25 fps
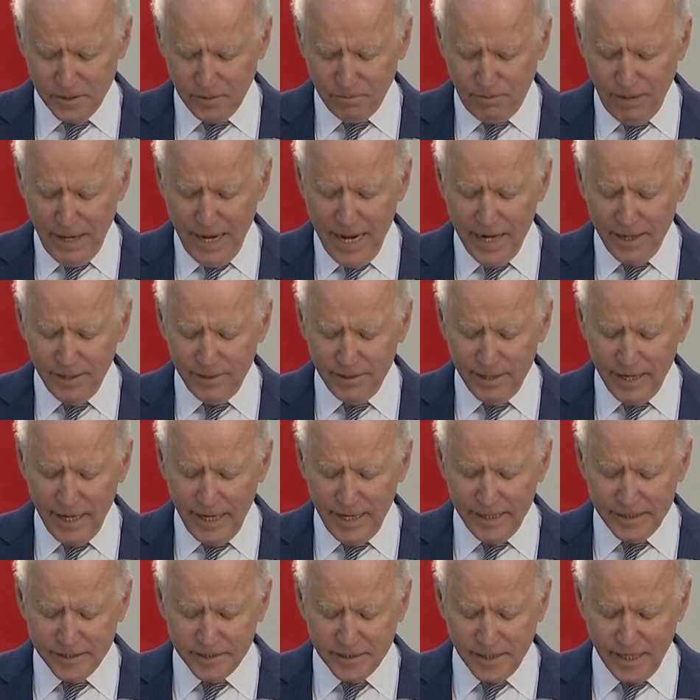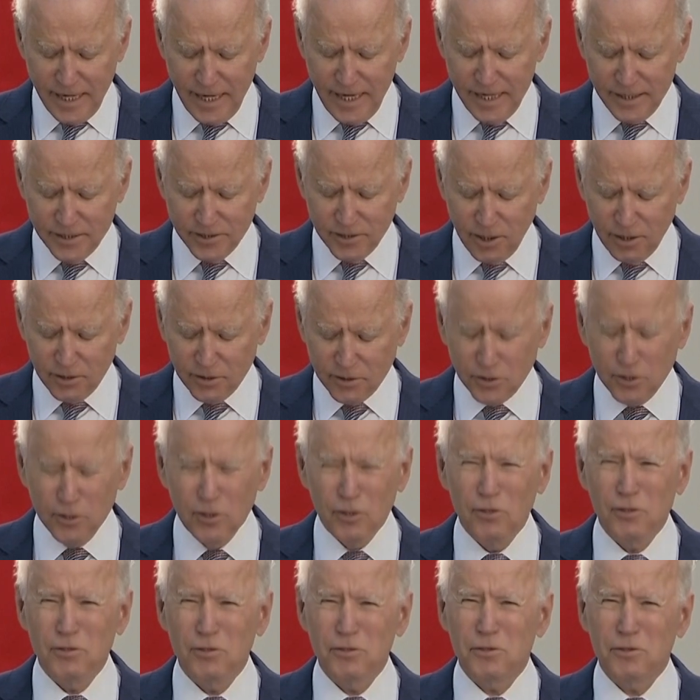Japan and the United States are
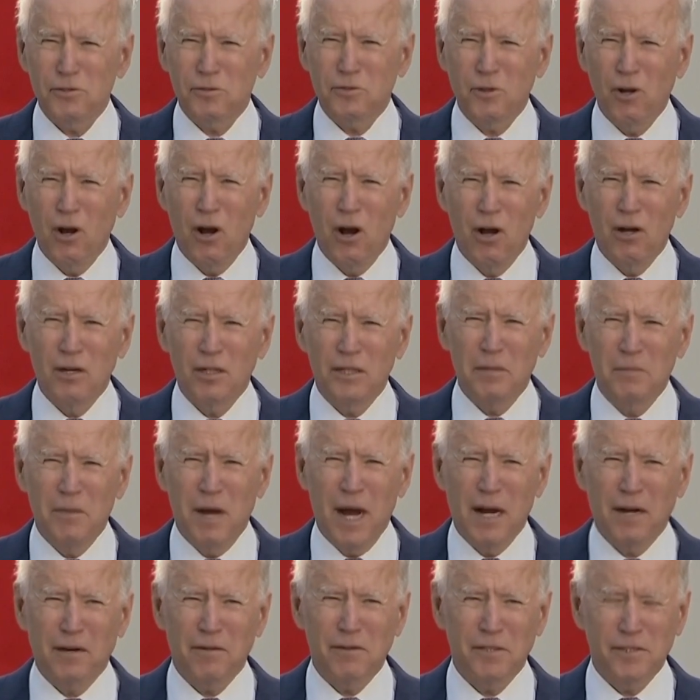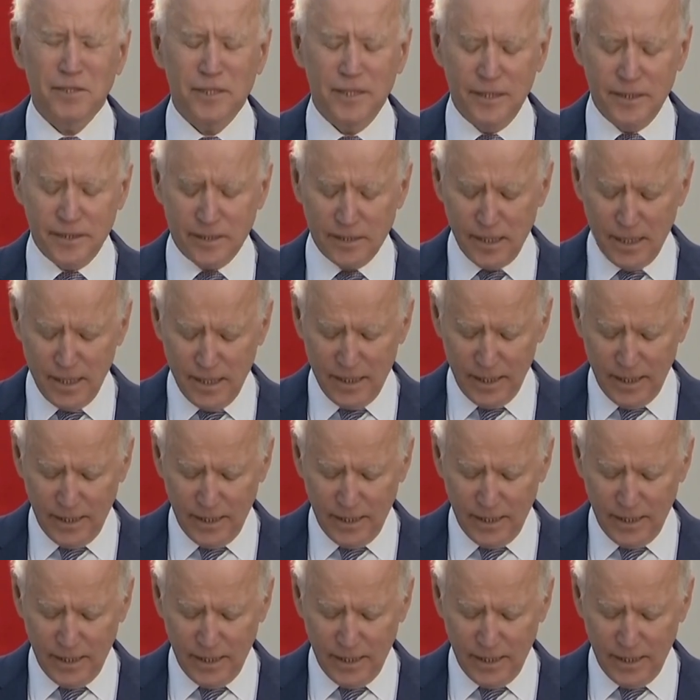two strong democracies